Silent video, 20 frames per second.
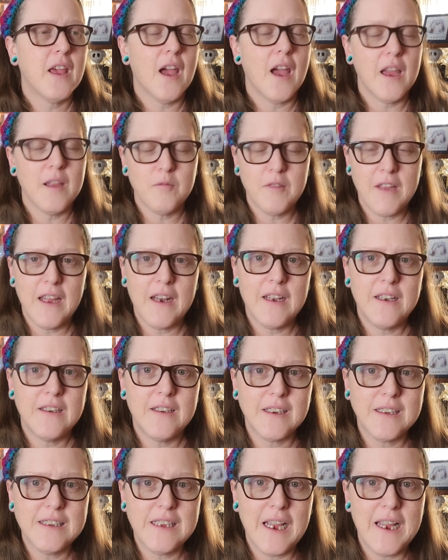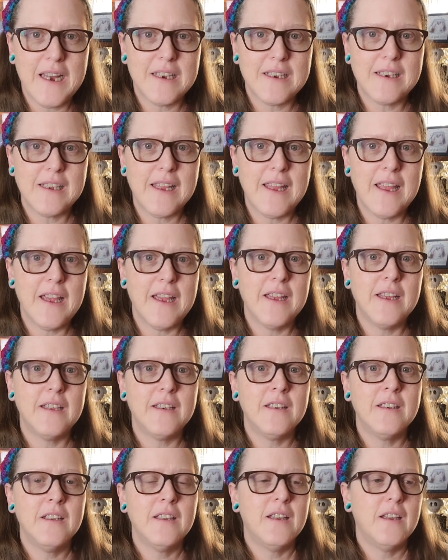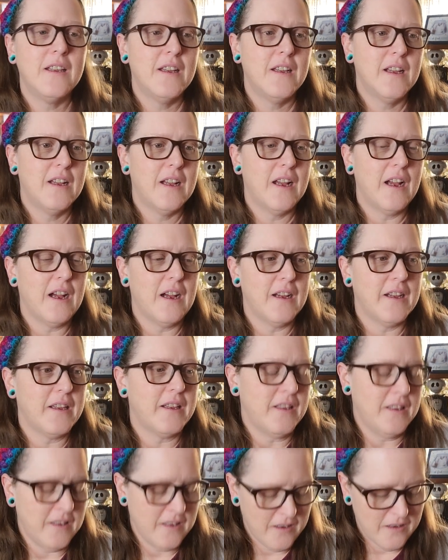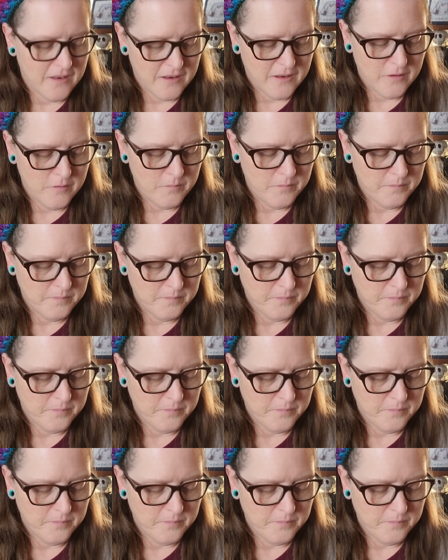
I'm getting excited again. I, um,